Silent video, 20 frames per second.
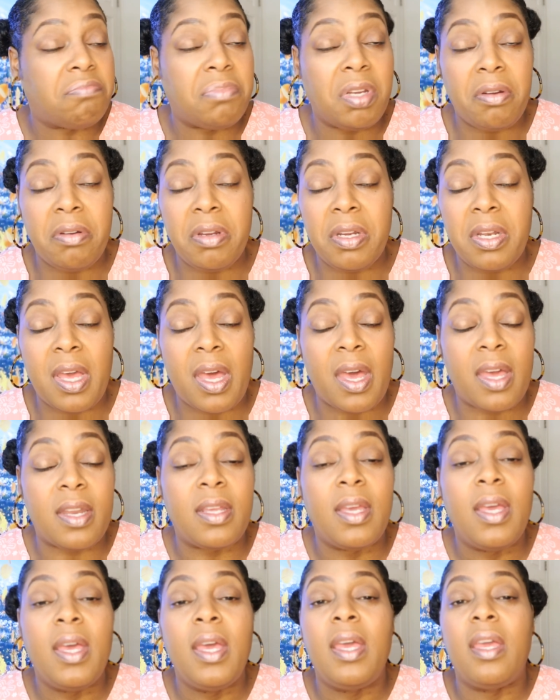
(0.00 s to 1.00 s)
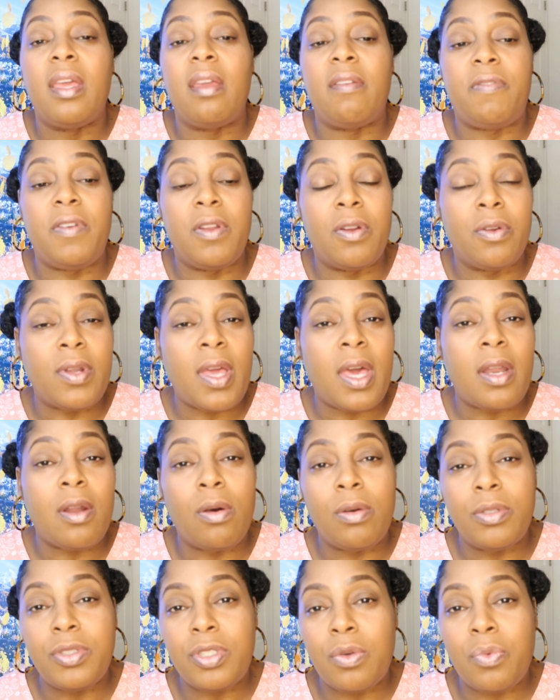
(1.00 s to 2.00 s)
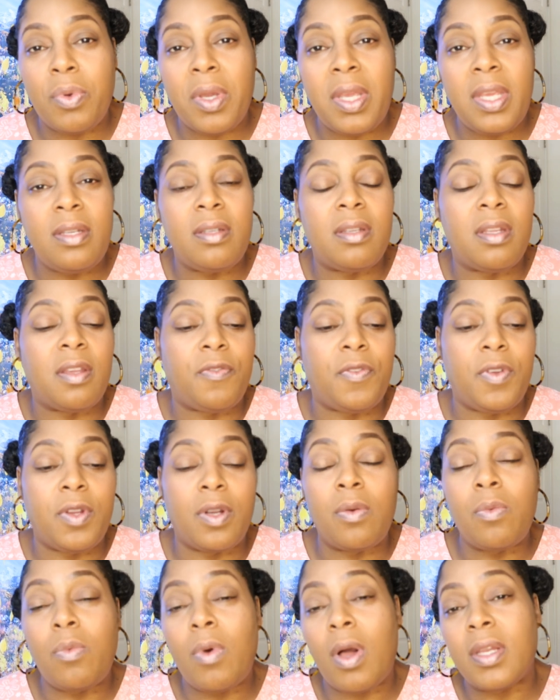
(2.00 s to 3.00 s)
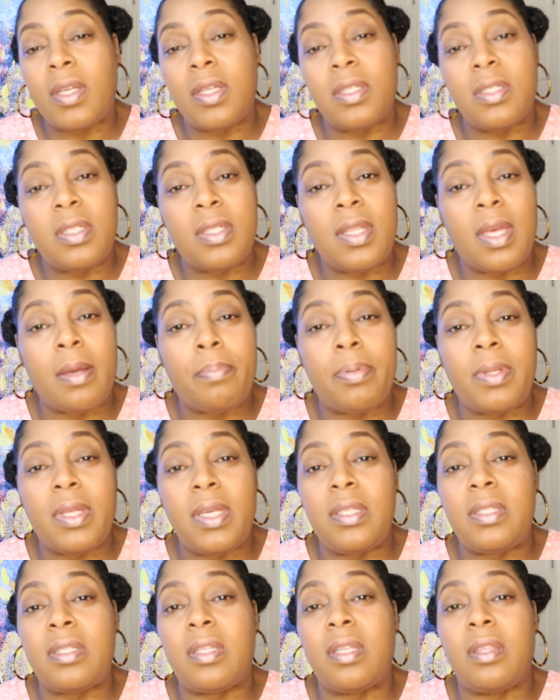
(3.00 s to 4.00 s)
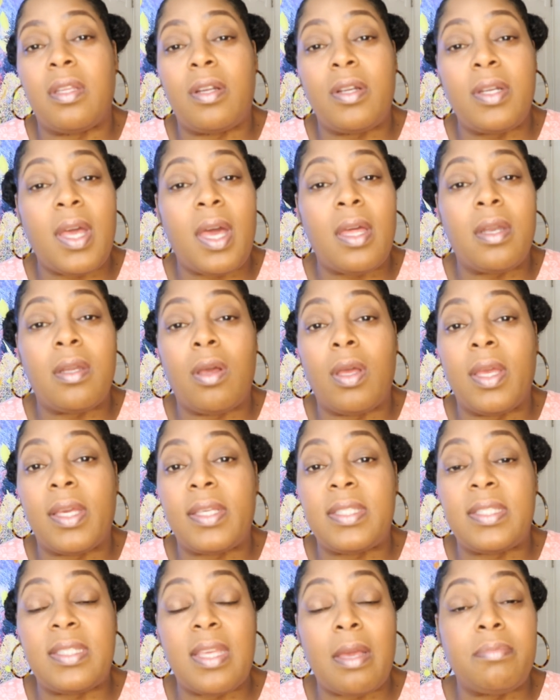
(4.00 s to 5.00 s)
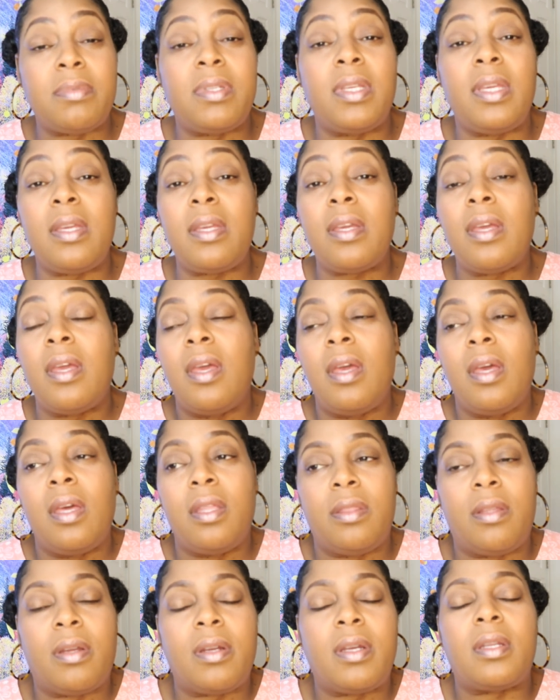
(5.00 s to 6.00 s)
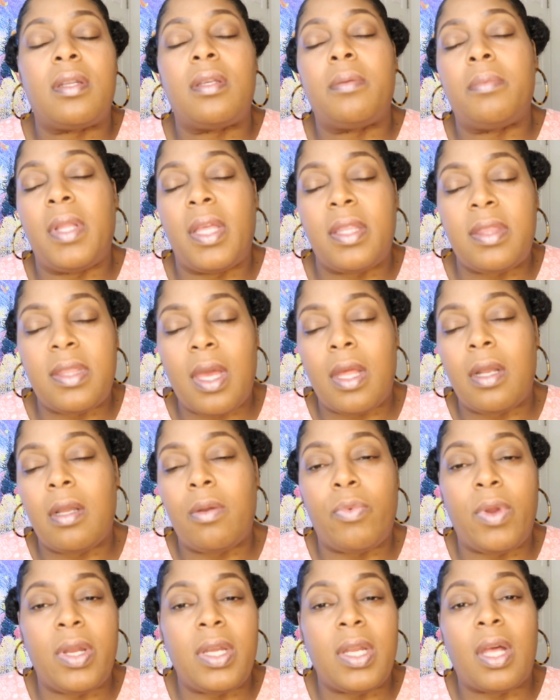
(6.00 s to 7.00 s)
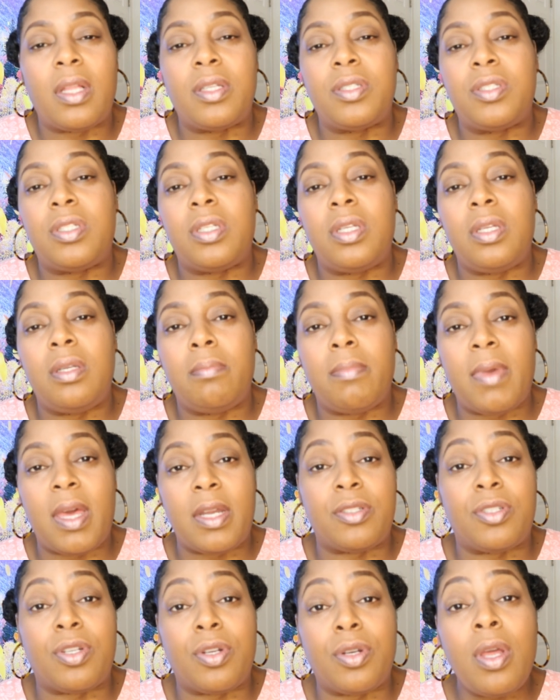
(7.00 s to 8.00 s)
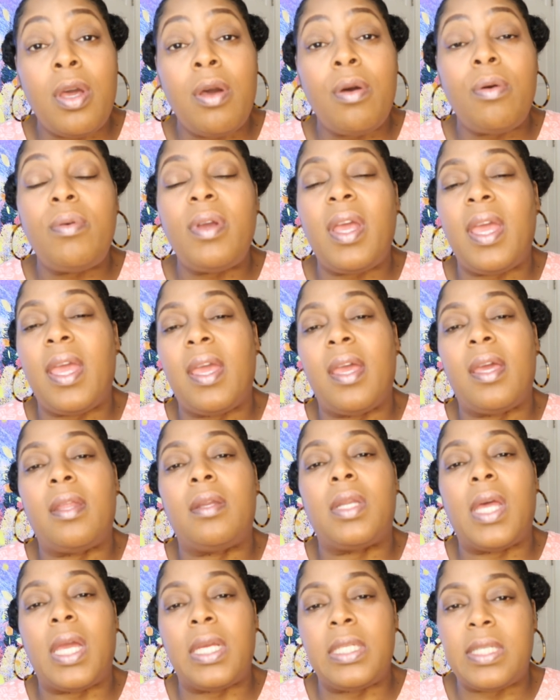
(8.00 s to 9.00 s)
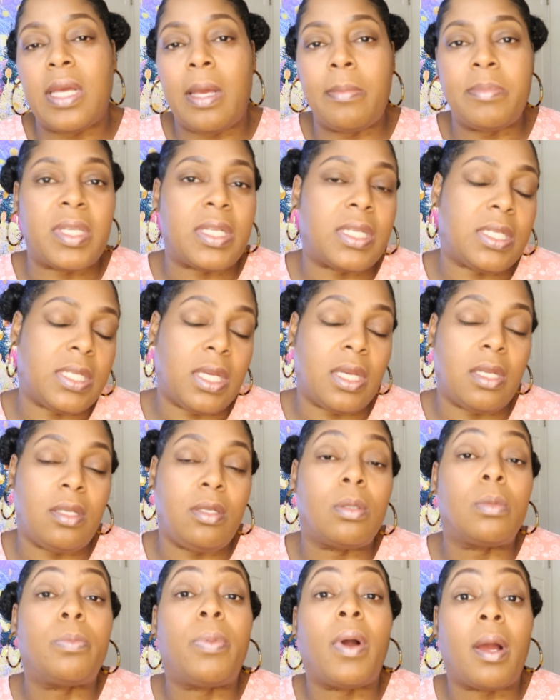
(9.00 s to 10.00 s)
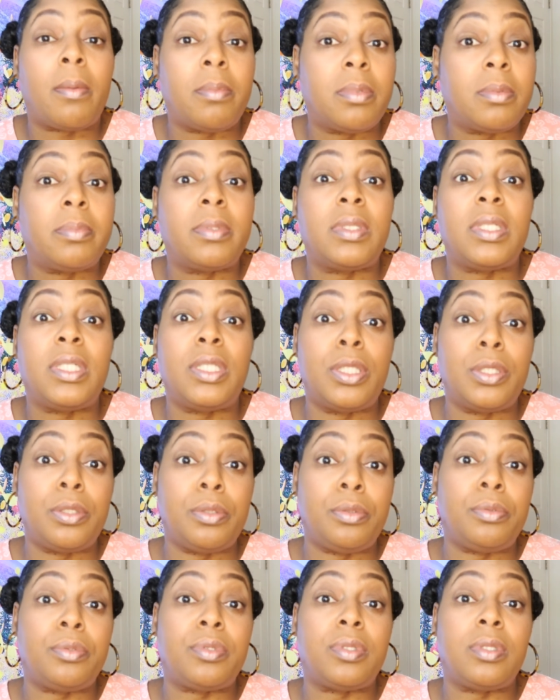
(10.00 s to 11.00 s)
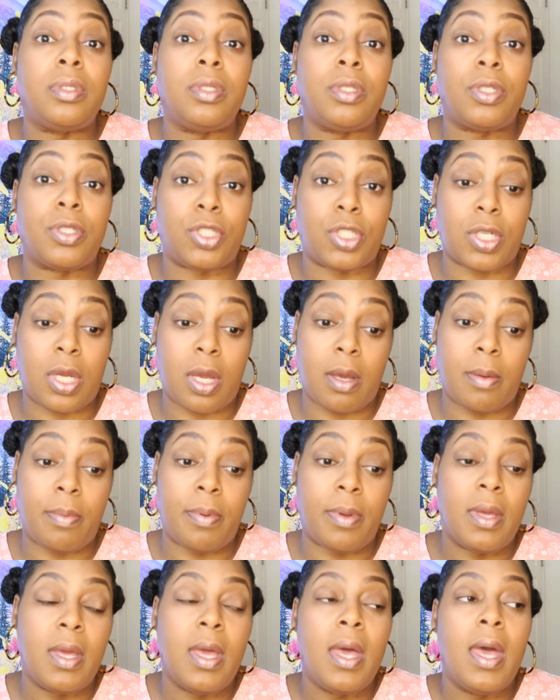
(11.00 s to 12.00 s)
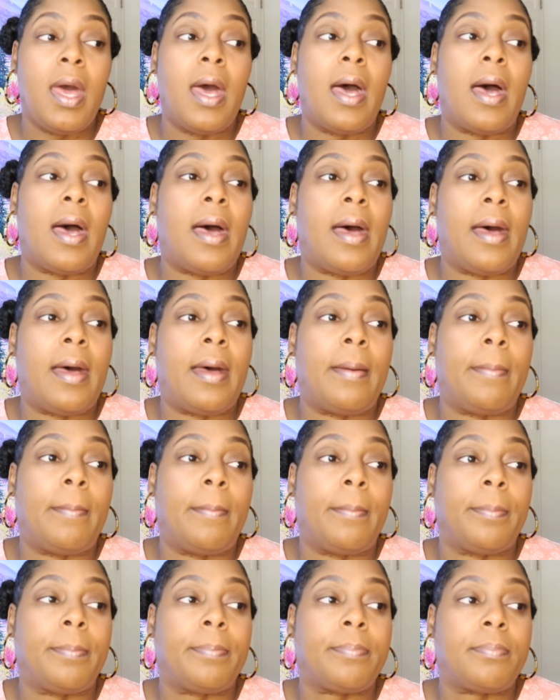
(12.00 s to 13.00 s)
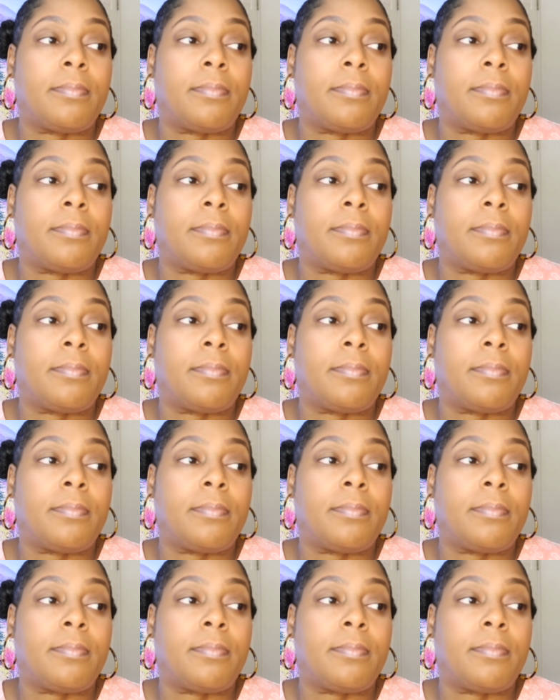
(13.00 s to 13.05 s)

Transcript: period dot if you don't know how to hold your weight if you don't walk into that place and they're not accepting they're gonna let that radiology manager know and nine times out of ten you'll probably lose your job um,